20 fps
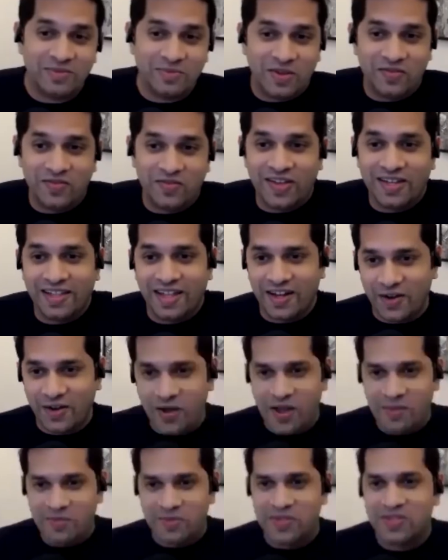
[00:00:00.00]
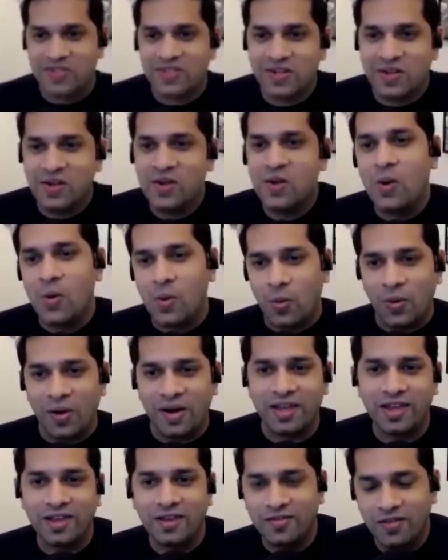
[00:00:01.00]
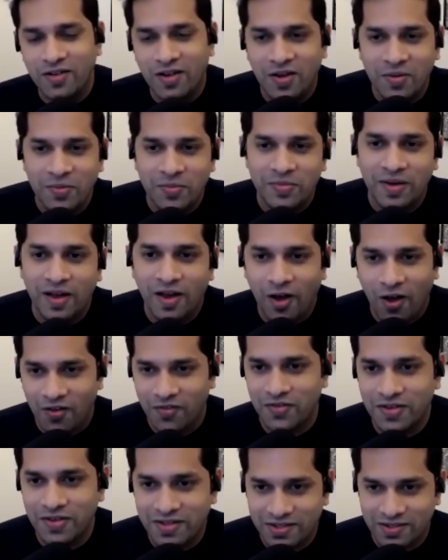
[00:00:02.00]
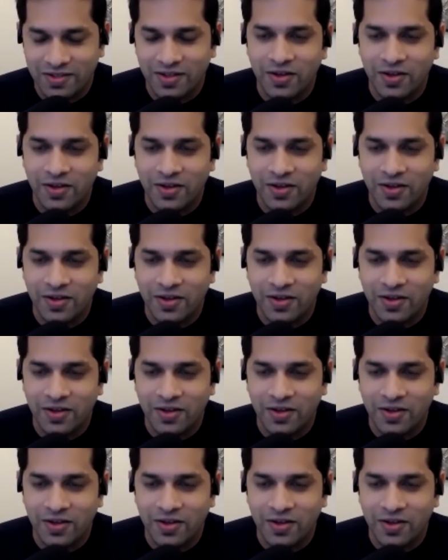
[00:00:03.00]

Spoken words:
me feel that I'm just working from office. So